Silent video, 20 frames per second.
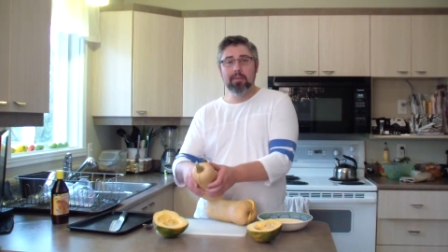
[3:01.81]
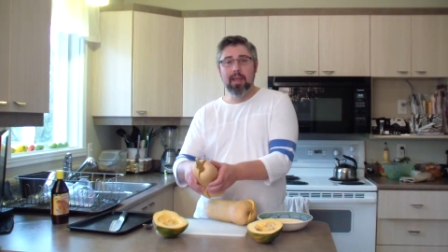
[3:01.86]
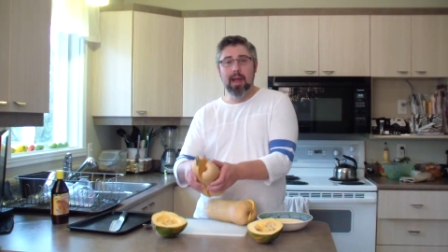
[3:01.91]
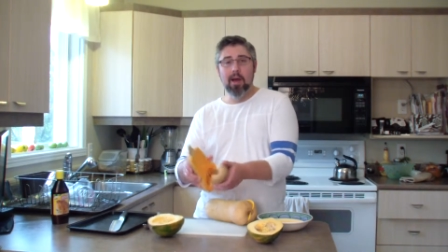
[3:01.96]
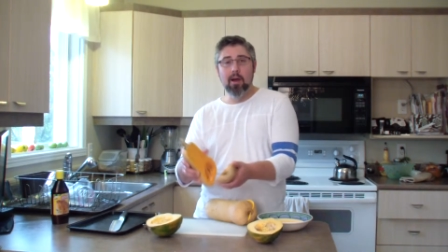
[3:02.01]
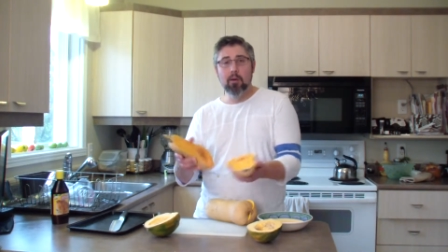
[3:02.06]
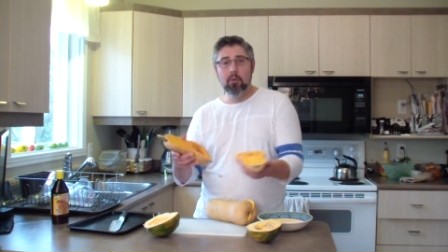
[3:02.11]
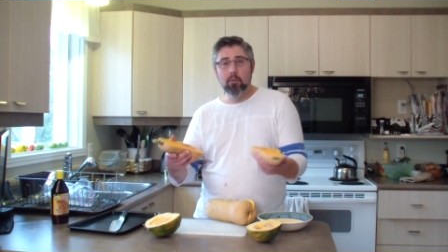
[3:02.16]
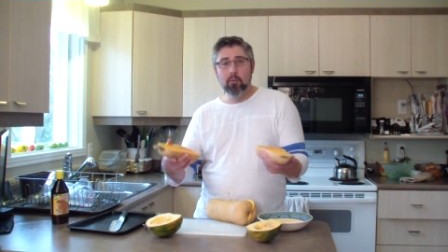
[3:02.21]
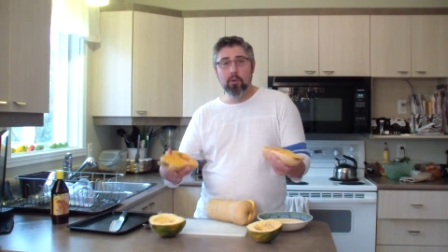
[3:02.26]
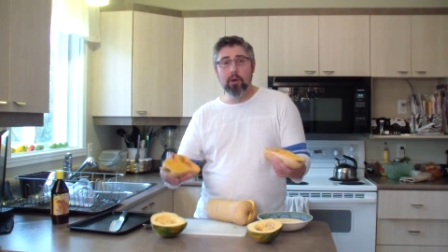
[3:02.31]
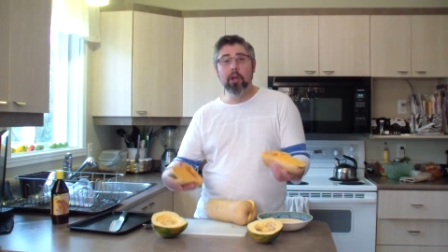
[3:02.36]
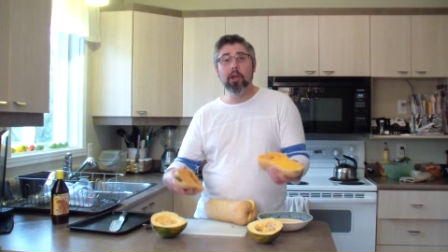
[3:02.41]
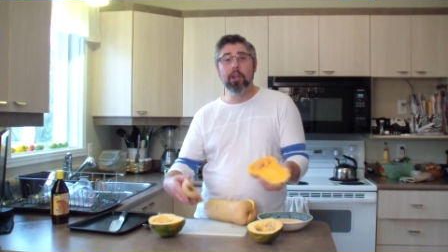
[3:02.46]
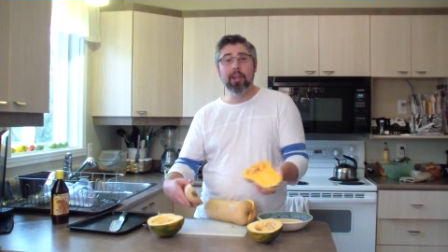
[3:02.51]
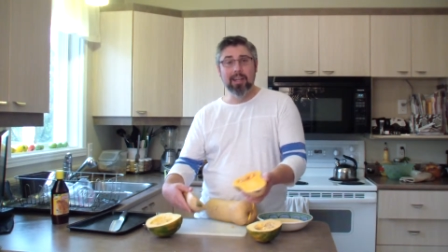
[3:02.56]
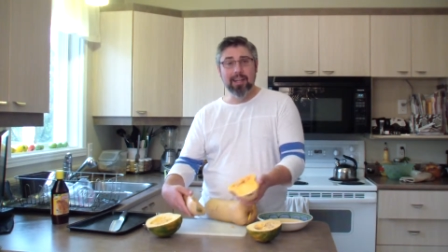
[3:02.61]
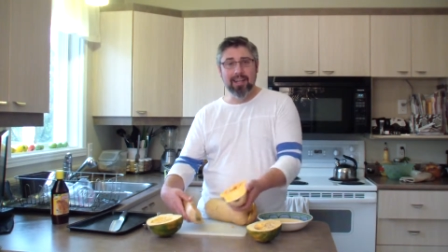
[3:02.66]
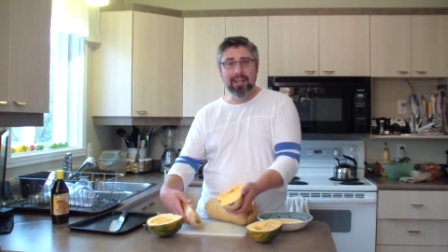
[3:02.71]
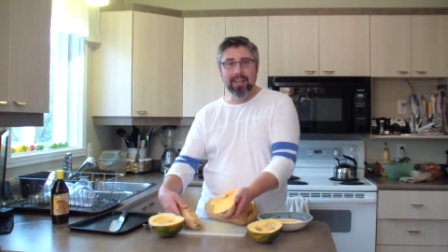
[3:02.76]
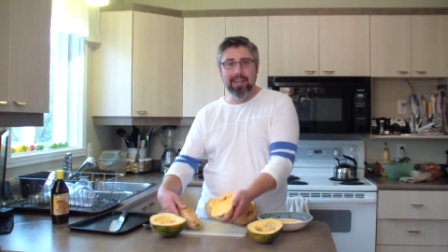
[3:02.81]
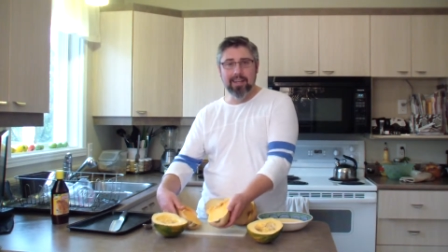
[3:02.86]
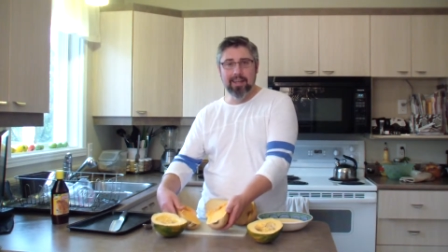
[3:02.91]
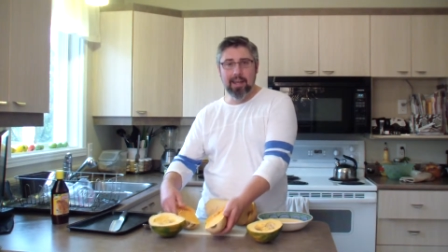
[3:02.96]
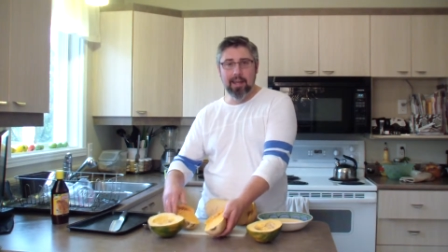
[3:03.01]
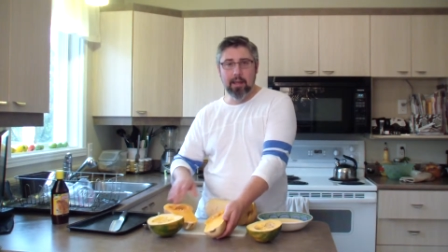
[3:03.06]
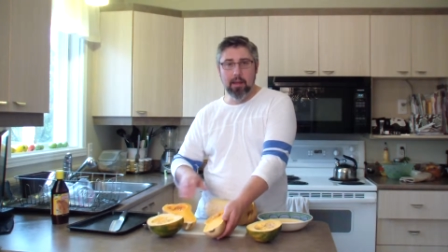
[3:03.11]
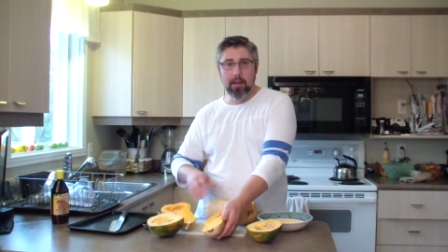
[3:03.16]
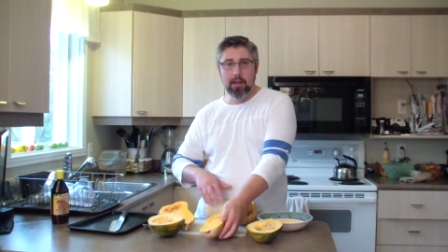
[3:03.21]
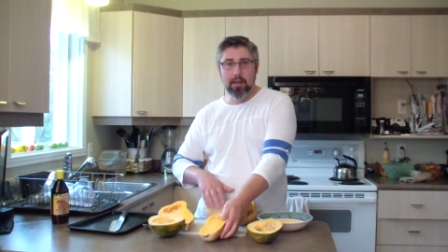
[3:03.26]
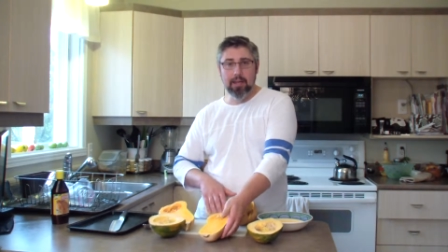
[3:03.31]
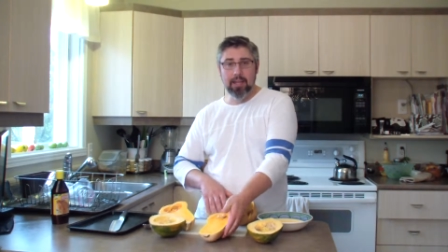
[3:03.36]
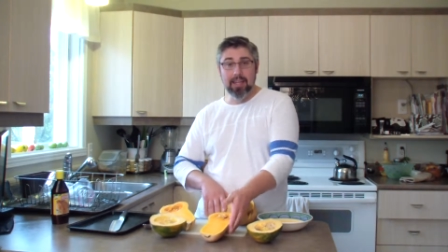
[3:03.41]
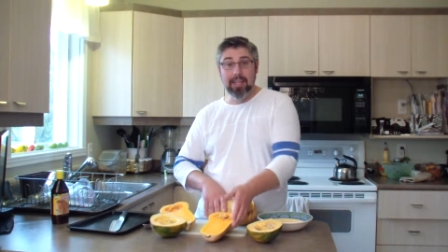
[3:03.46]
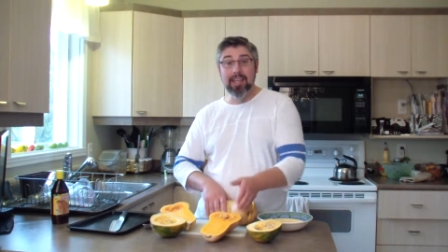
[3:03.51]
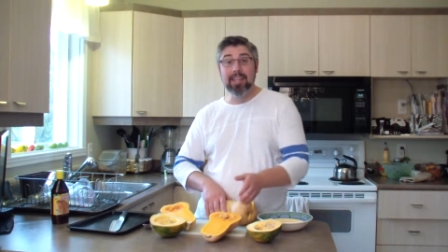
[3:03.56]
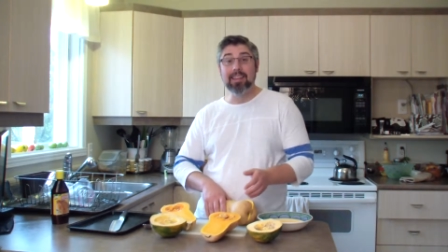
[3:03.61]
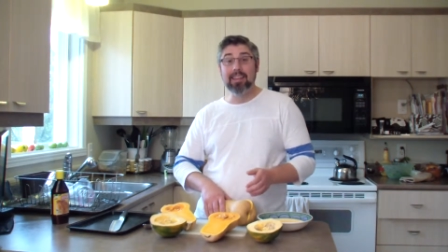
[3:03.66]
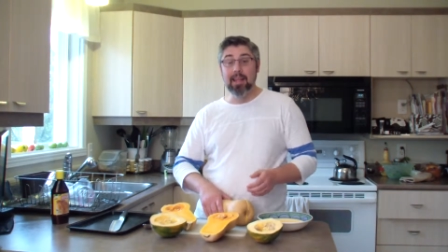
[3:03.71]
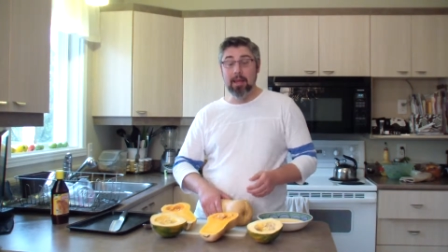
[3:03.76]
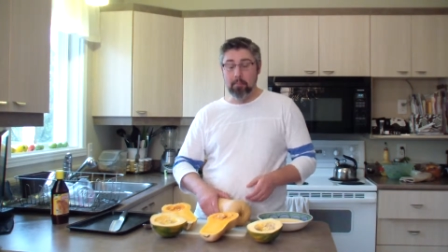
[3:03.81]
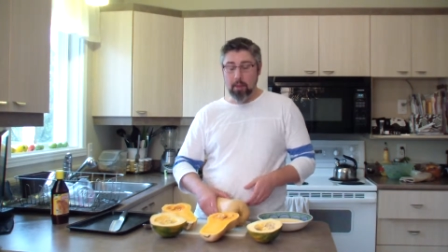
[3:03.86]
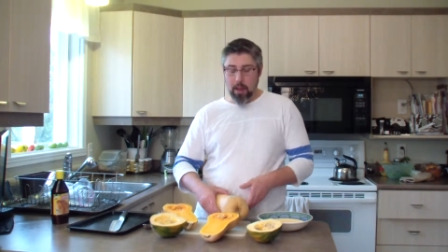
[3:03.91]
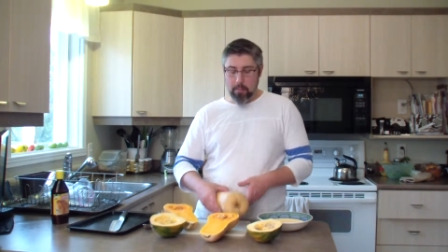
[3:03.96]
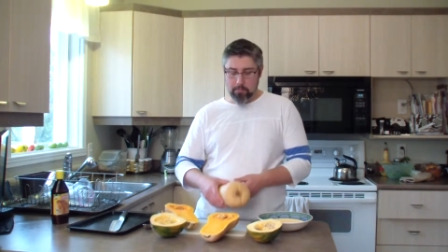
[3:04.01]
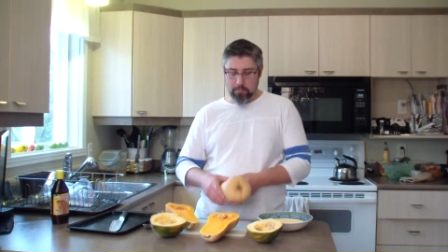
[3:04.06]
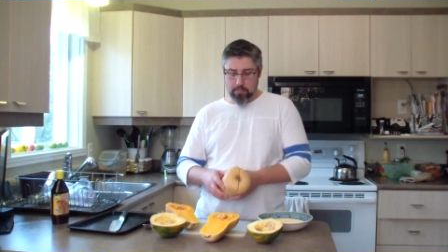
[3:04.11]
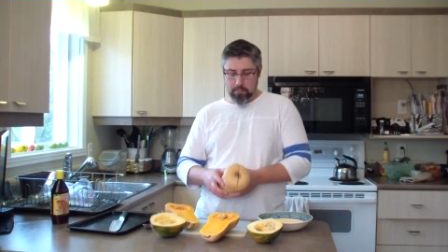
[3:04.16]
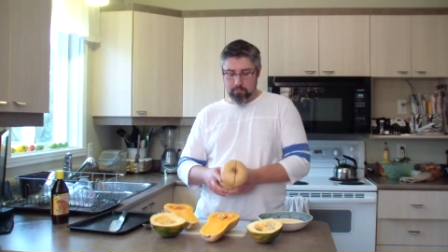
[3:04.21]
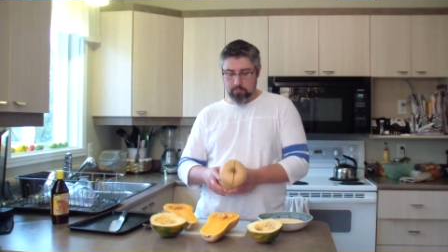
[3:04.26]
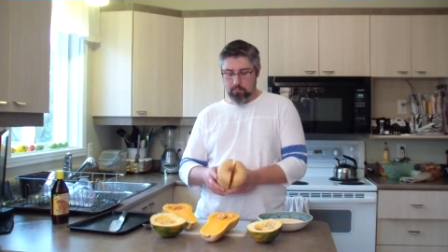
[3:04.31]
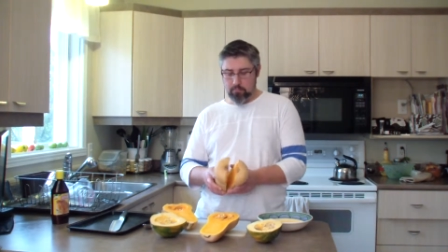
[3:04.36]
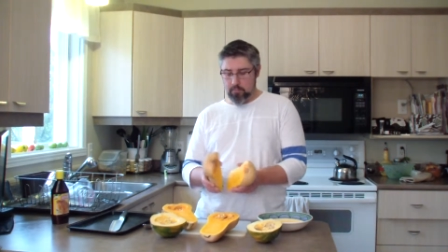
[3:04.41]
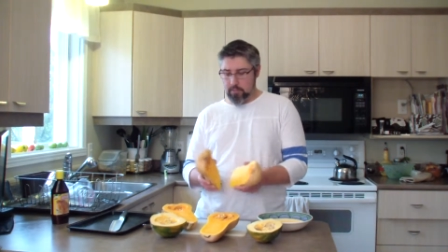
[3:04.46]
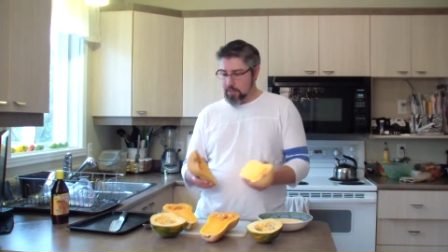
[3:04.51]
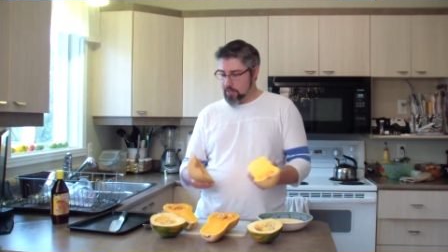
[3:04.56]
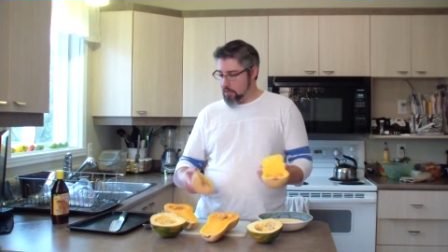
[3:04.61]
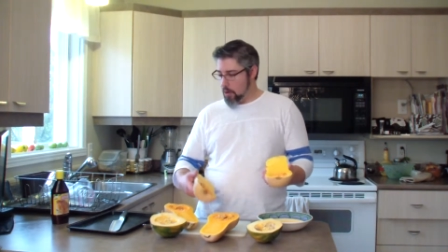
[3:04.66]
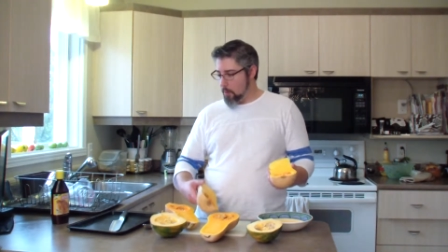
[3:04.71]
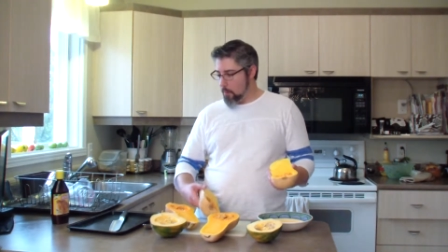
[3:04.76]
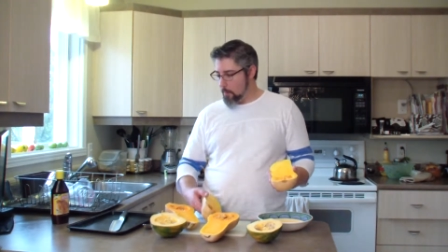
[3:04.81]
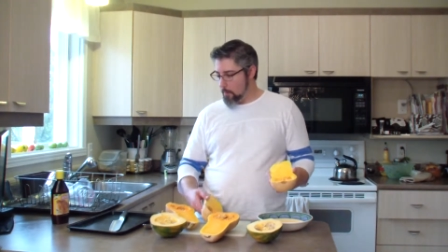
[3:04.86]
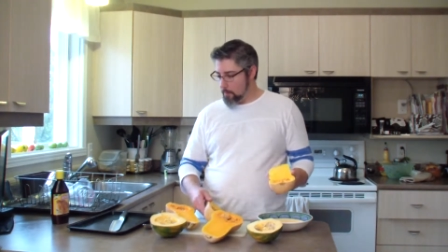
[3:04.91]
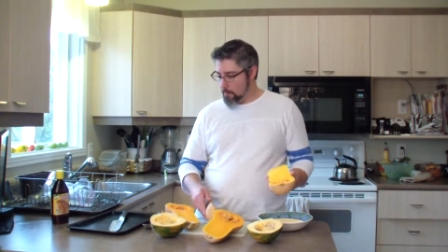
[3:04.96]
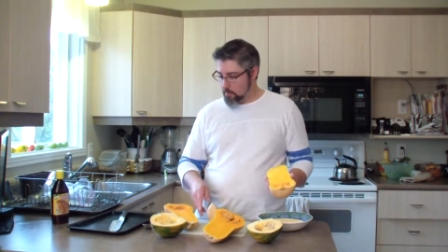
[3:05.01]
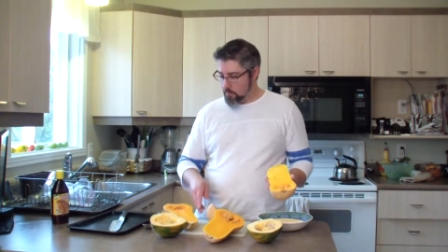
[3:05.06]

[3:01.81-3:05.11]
now we're gonna clean them up. Let's go.